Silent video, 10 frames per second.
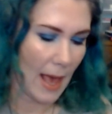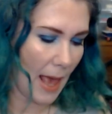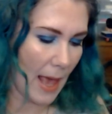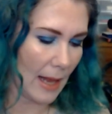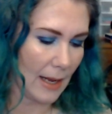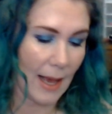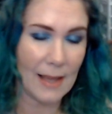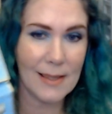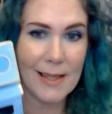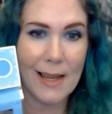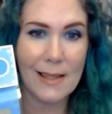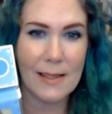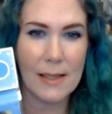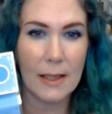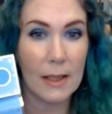and it has a
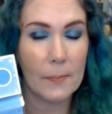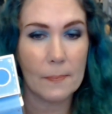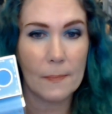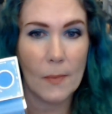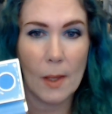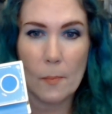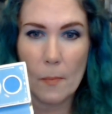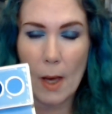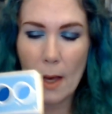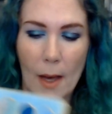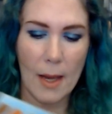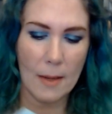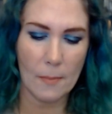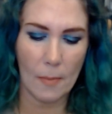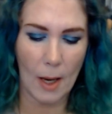tendency
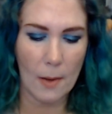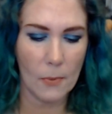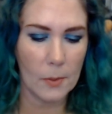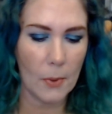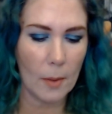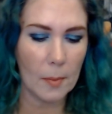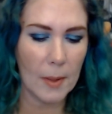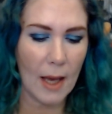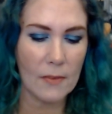I I would probably have to